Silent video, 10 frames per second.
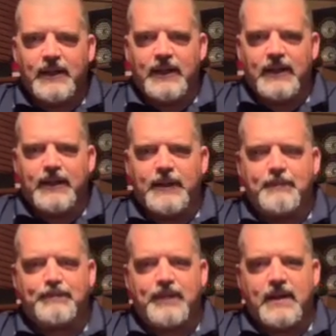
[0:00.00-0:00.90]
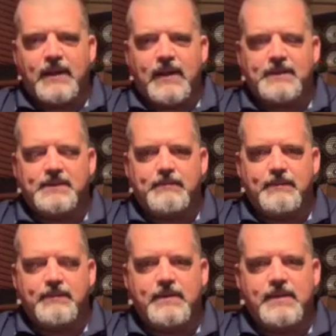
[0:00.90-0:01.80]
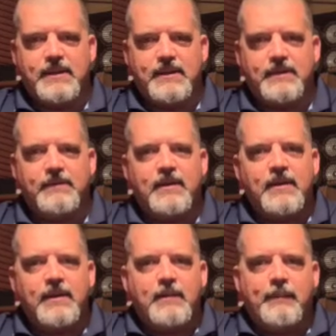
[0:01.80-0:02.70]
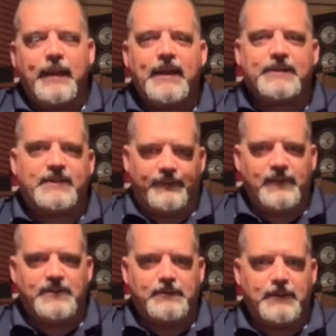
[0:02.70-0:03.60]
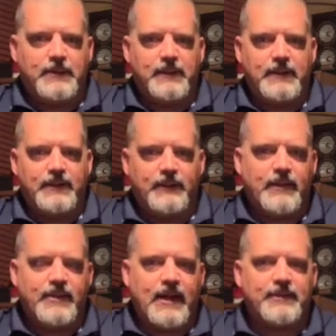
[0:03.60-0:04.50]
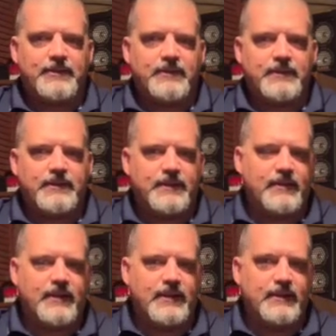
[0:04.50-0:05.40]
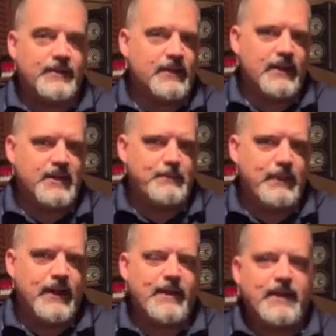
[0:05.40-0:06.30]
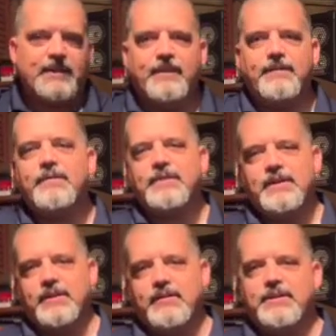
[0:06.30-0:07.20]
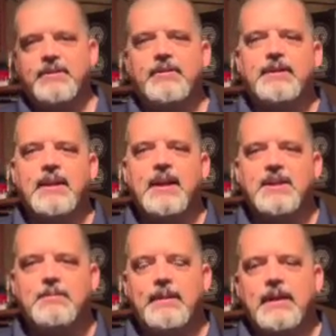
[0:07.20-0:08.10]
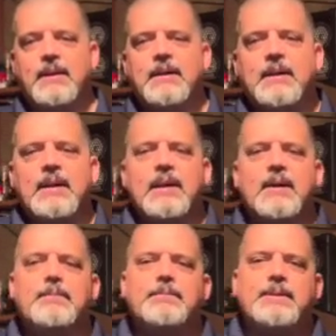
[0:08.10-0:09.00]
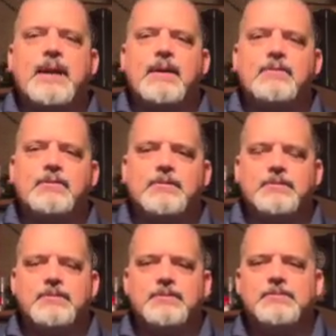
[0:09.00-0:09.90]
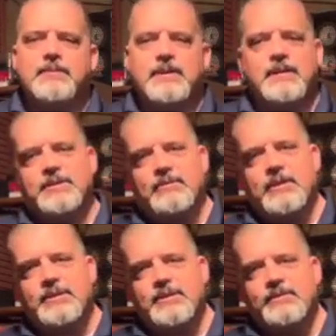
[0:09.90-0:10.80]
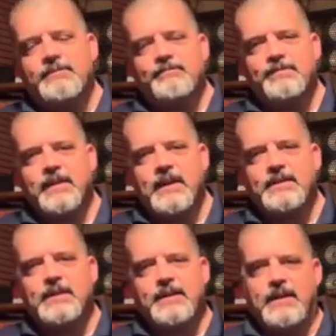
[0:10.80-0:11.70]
As the biggest difference between the 1000 series EHB and the 1500 series EHB comes down to the construction and then the